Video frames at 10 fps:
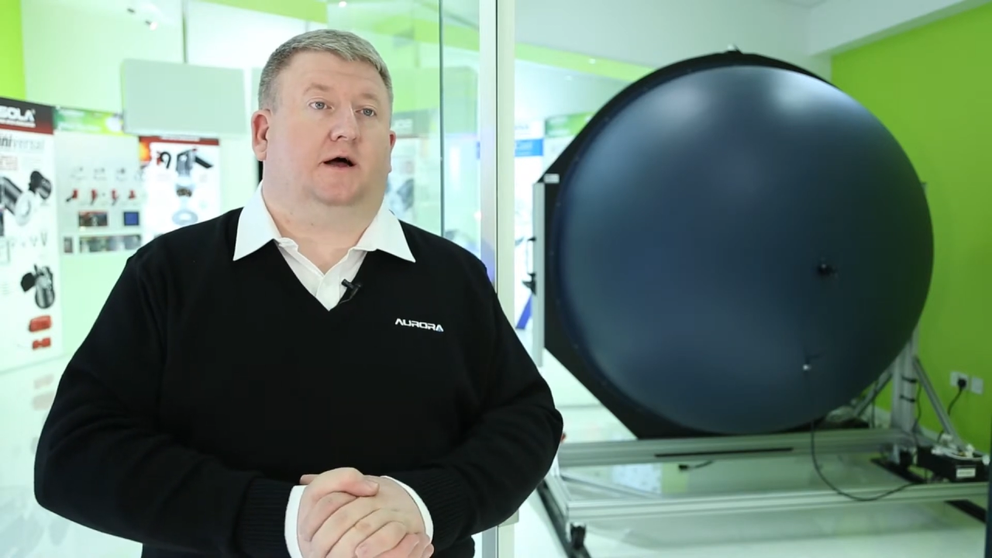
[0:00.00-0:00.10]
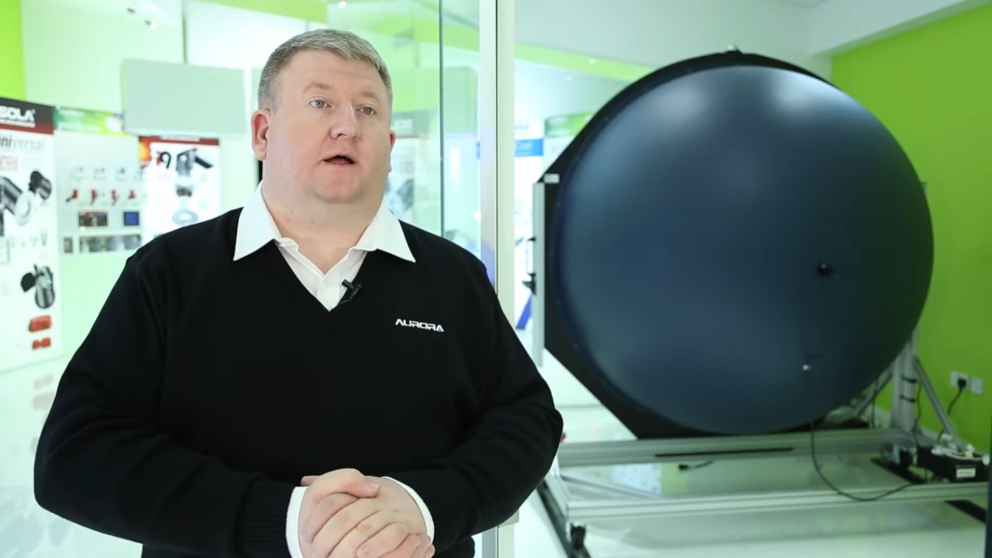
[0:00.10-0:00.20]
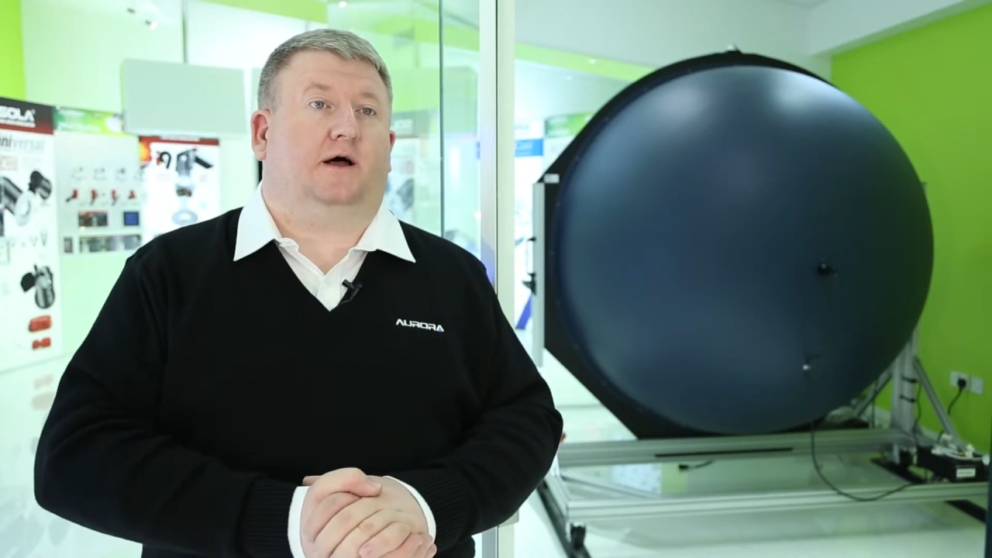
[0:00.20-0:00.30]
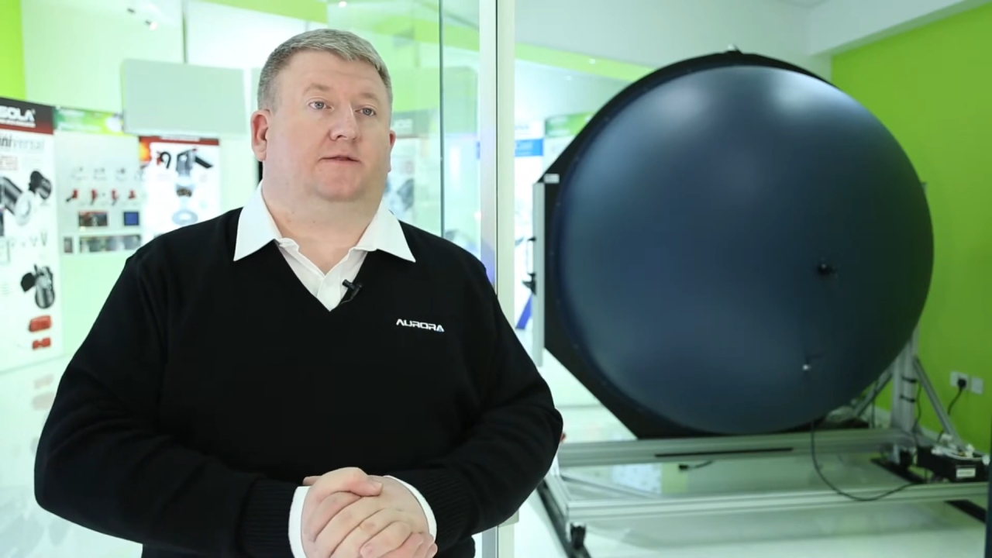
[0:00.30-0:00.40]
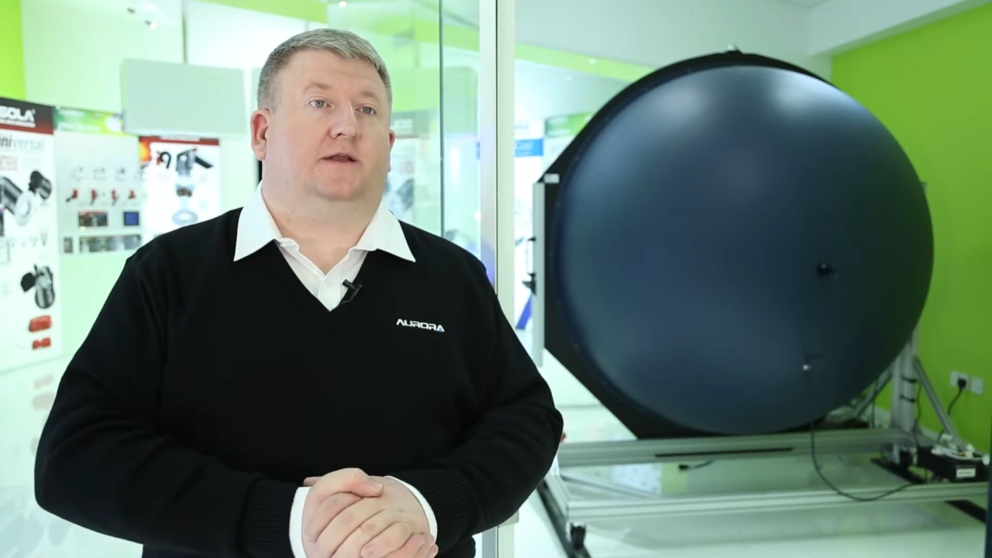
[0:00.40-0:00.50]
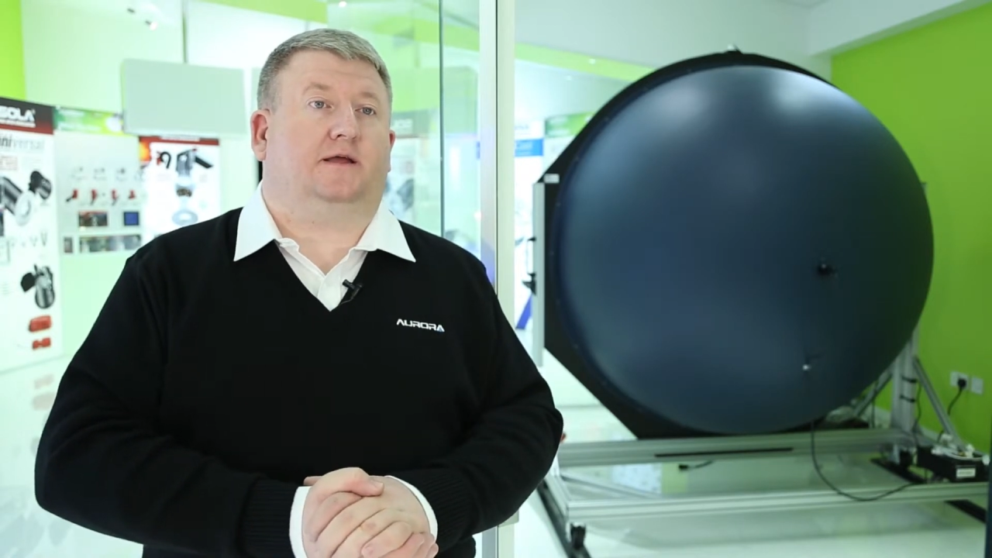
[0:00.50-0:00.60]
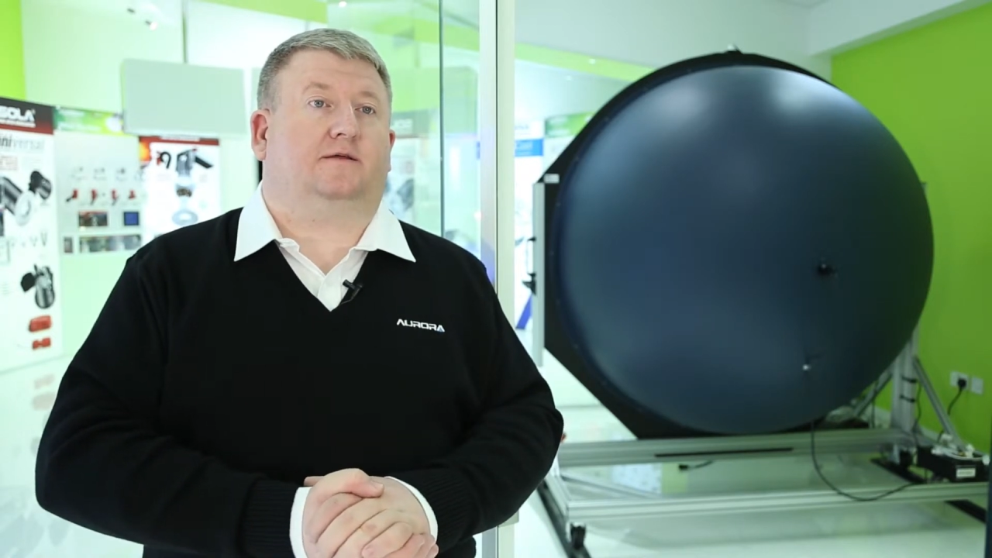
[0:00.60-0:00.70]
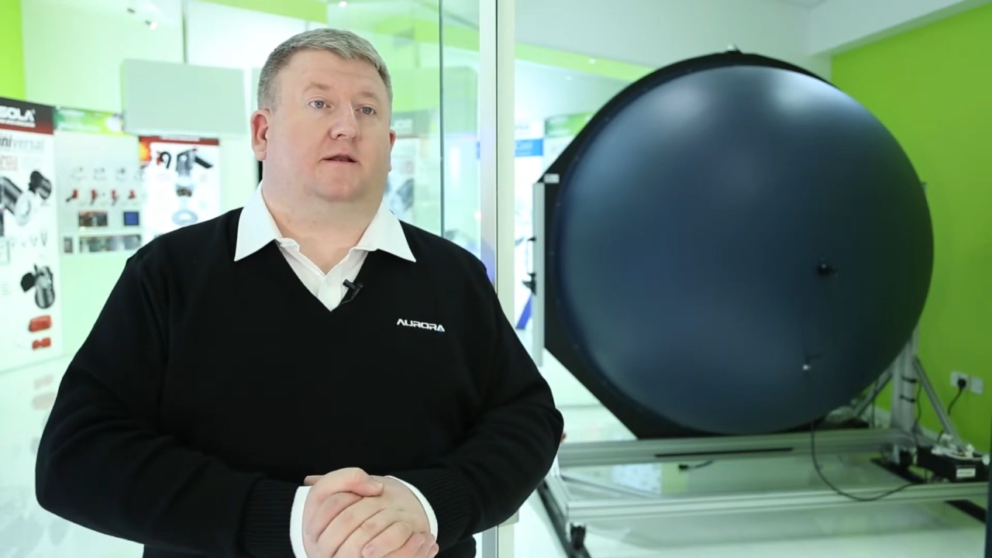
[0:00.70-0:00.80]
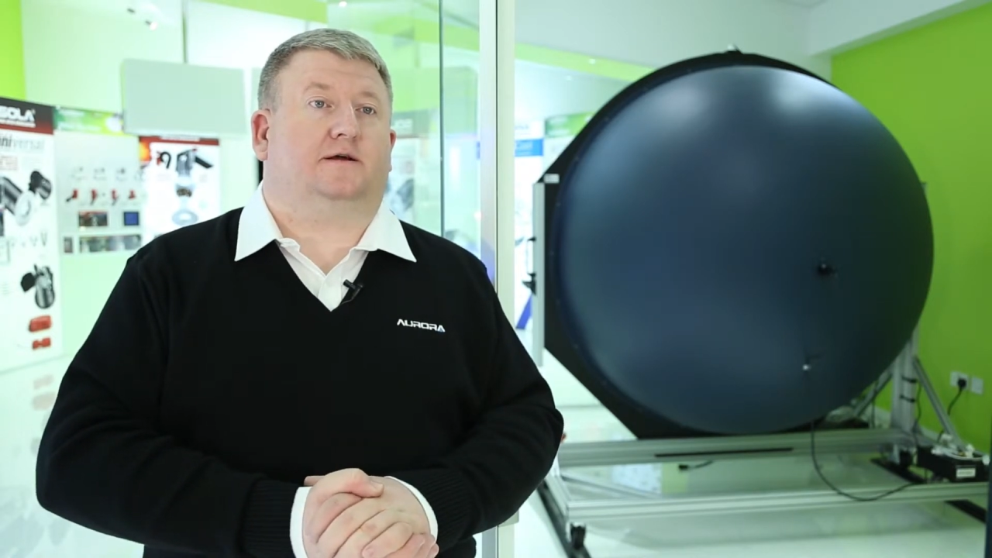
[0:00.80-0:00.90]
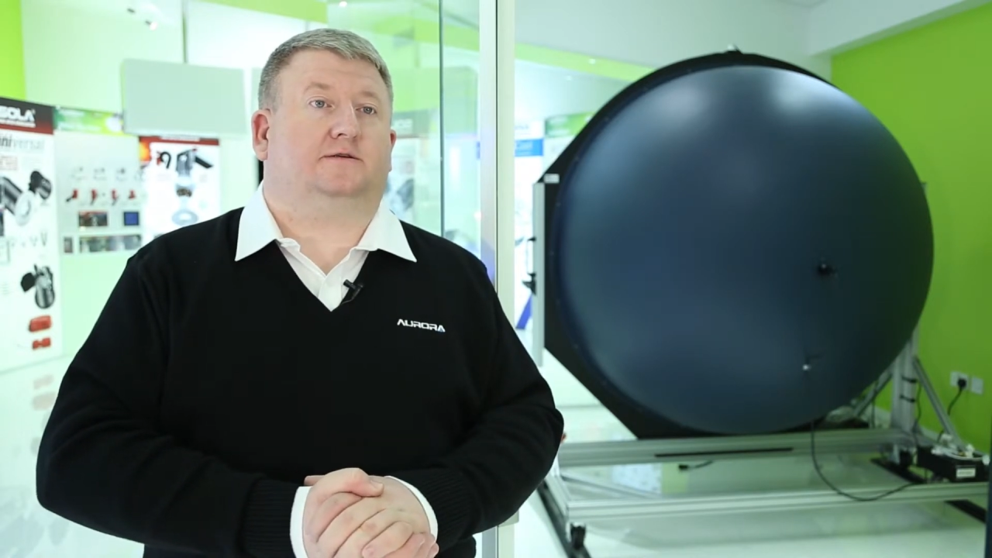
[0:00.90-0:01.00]
uh,
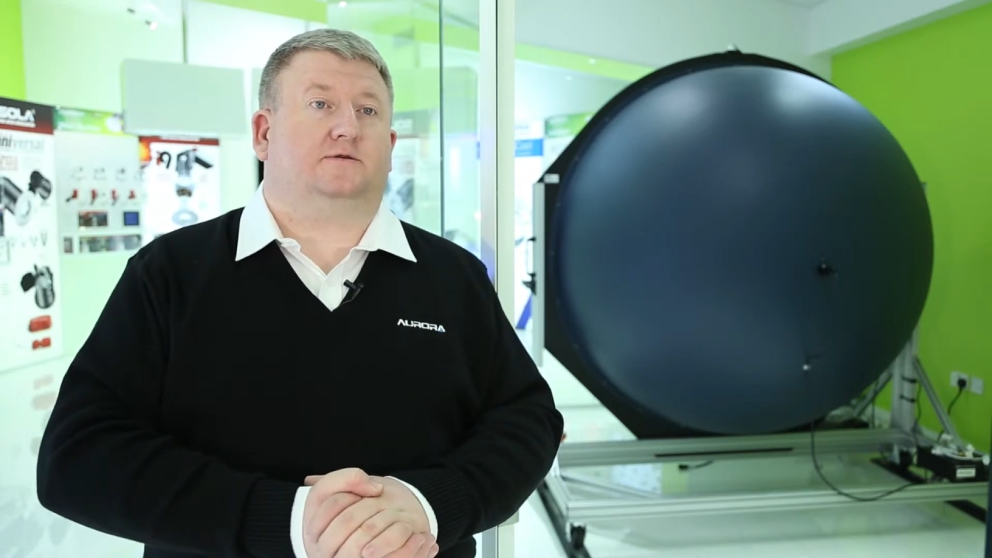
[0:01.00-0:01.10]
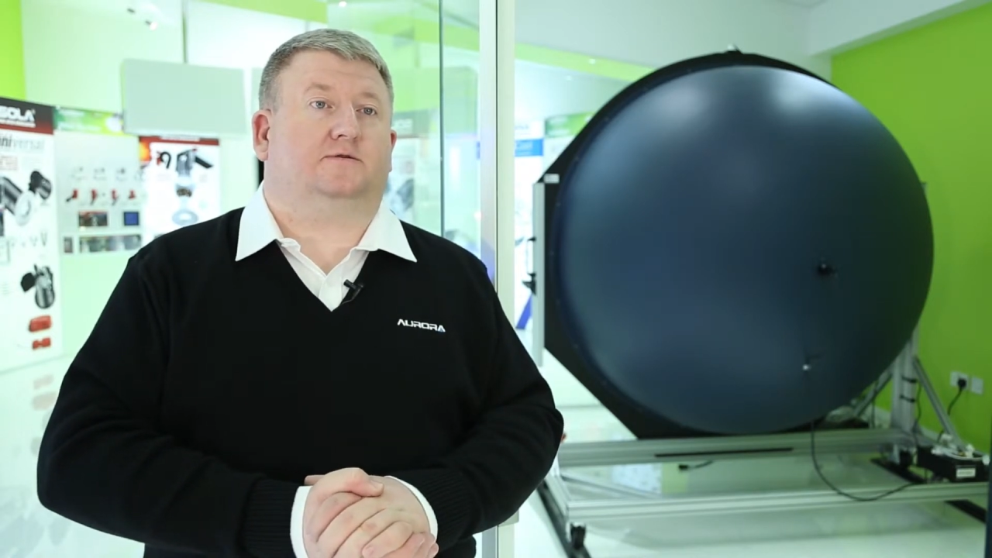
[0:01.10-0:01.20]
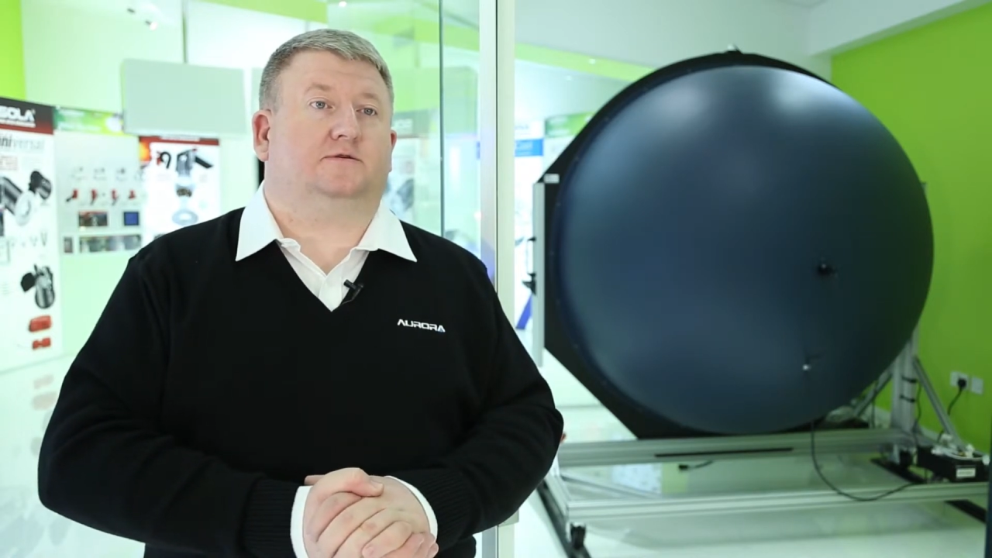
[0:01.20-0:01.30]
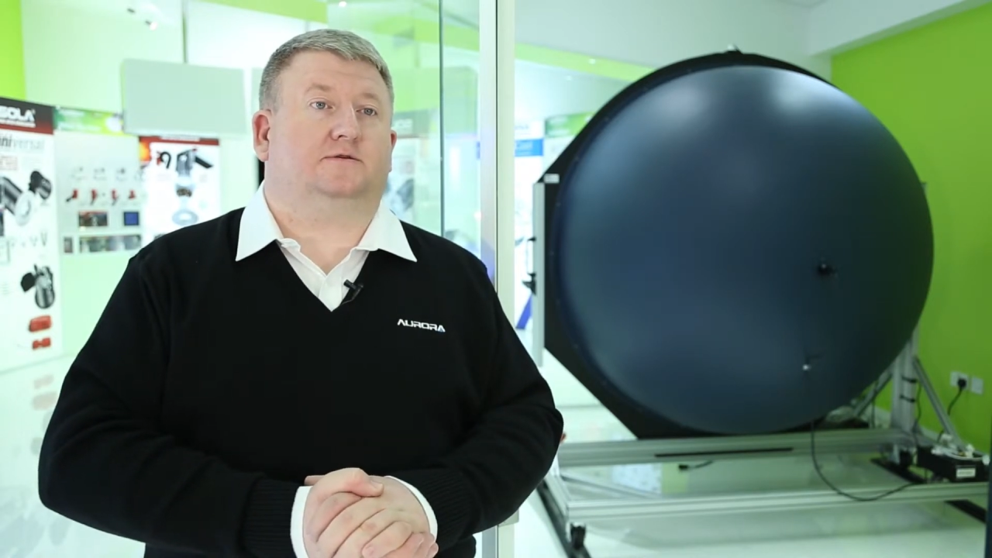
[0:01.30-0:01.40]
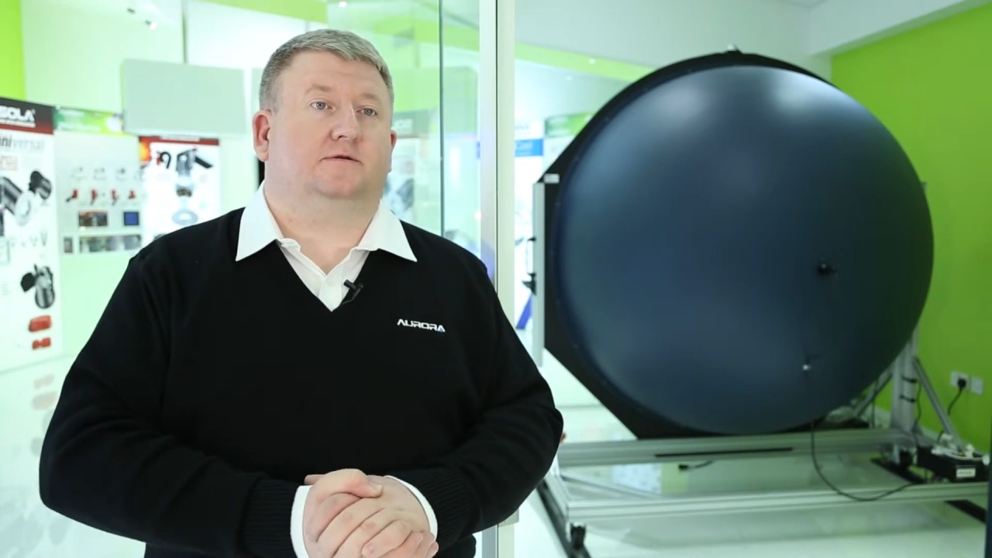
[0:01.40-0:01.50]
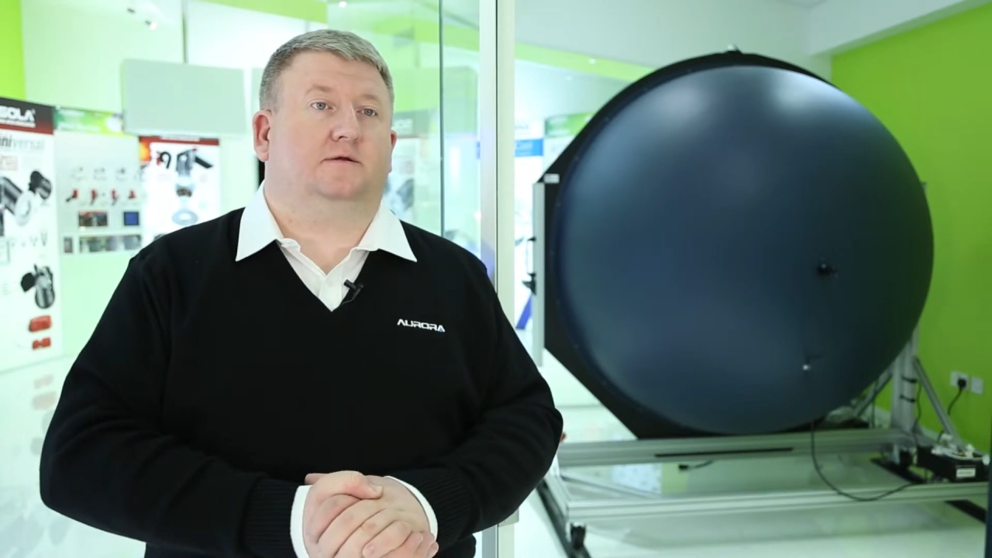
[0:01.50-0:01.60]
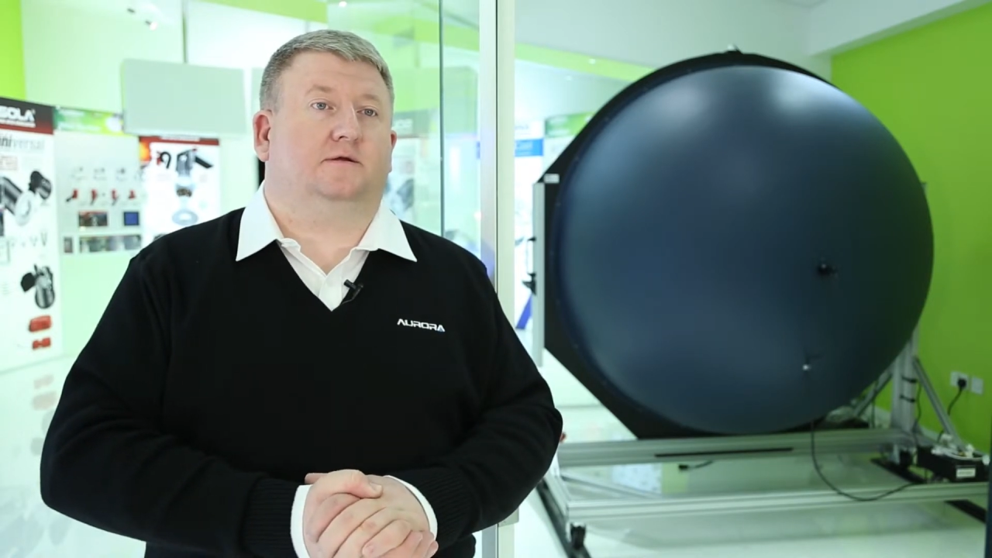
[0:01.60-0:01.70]
underneath the light source.